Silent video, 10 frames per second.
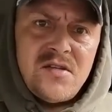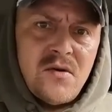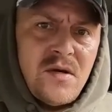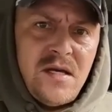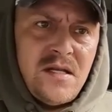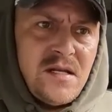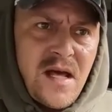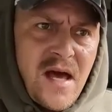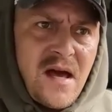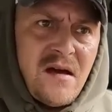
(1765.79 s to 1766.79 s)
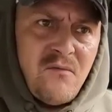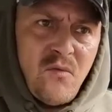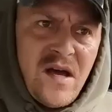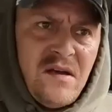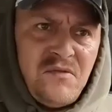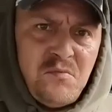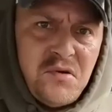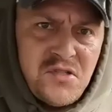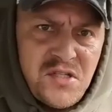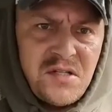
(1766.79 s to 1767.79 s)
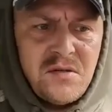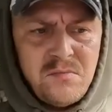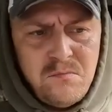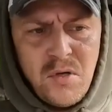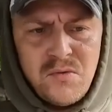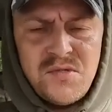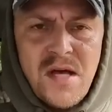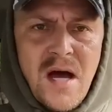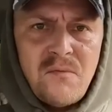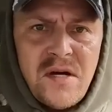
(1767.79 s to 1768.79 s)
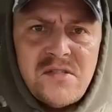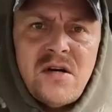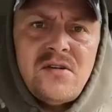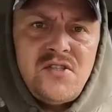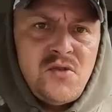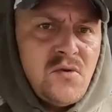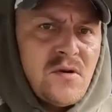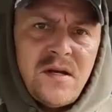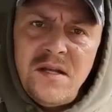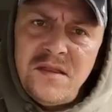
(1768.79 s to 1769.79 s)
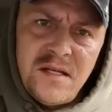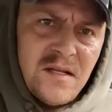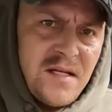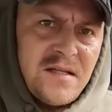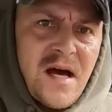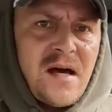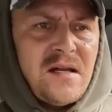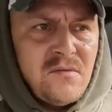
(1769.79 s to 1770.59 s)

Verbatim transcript: so he didn't have waves pushing the boat sideways onto shore or anything like that.